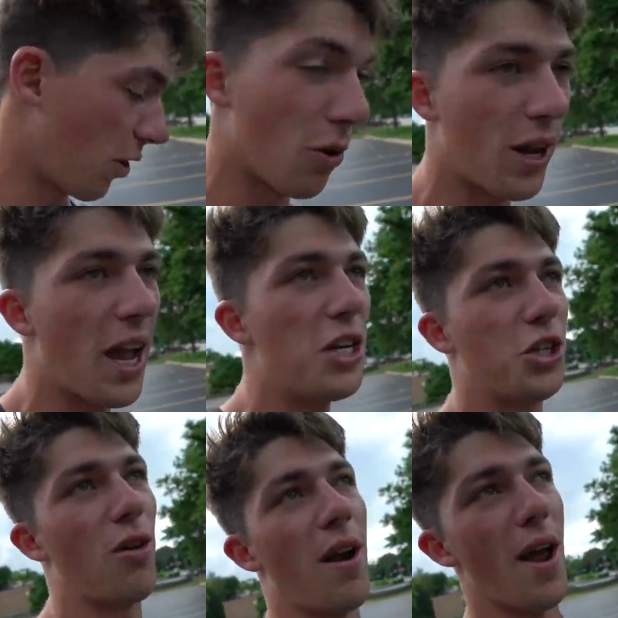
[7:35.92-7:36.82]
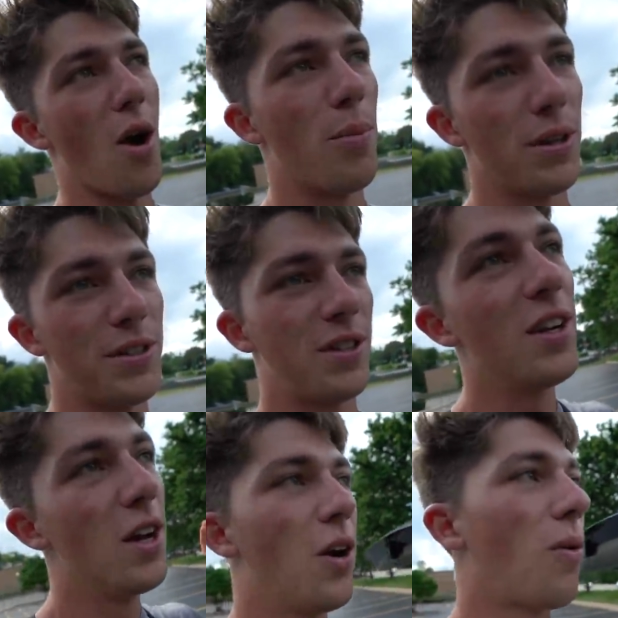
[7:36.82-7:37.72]
location right now, but it's
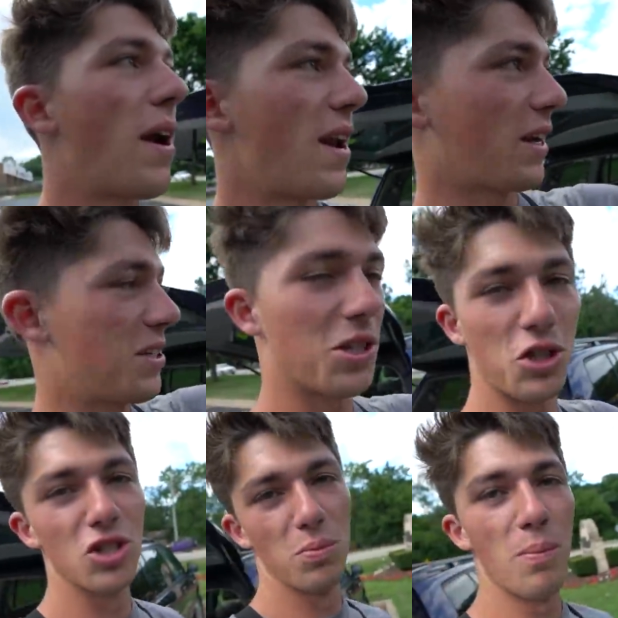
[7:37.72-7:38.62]
right next to the super